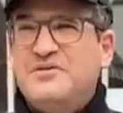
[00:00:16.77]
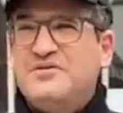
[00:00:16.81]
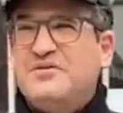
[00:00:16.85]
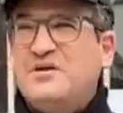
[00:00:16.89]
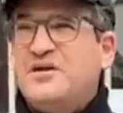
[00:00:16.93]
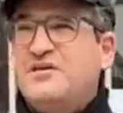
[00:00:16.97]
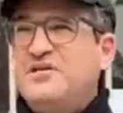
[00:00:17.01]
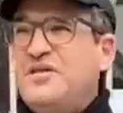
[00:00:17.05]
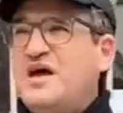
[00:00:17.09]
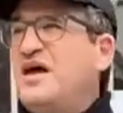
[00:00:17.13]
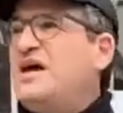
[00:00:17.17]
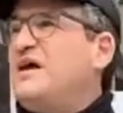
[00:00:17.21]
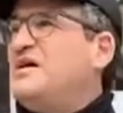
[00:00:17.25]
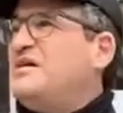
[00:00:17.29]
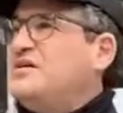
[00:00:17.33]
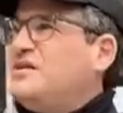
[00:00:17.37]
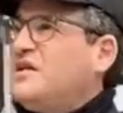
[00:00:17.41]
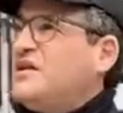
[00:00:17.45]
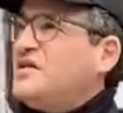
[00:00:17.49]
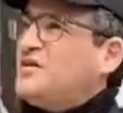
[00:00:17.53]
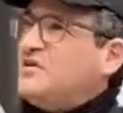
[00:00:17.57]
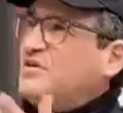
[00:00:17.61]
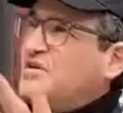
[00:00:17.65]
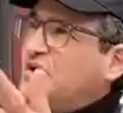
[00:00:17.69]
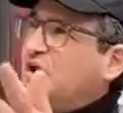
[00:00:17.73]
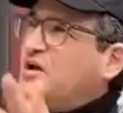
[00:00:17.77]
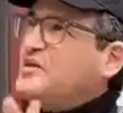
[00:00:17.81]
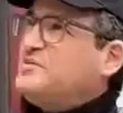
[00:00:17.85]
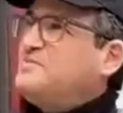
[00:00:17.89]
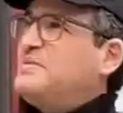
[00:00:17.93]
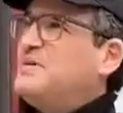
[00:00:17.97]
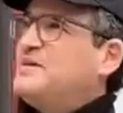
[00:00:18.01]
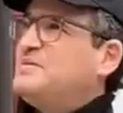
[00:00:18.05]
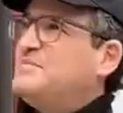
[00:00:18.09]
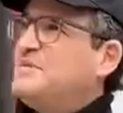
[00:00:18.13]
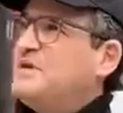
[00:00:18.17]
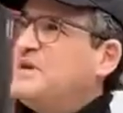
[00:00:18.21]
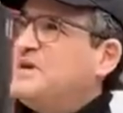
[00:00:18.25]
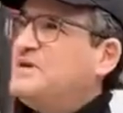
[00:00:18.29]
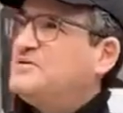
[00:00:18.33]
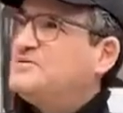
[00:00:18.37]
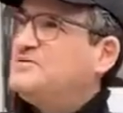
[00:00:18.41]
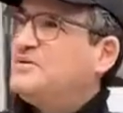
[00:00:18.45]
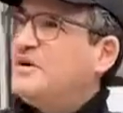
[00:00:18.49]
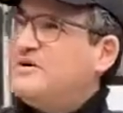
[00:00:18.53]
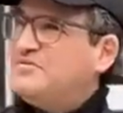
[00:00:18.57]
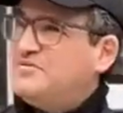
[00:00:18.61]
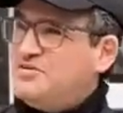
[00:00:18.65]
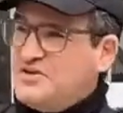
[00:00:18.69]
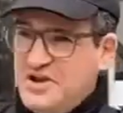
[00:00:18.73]
So they're, you know, got a nice big
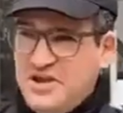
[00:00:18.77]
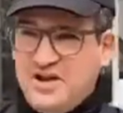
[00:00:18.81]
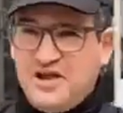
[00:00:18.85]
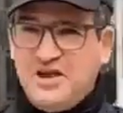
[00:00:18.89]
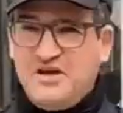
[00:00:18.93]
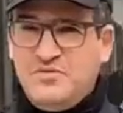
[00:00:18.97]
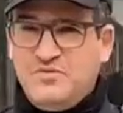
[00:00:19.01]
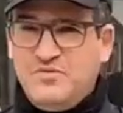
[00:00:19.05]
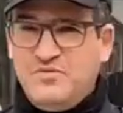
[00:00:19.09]
pizza oven here,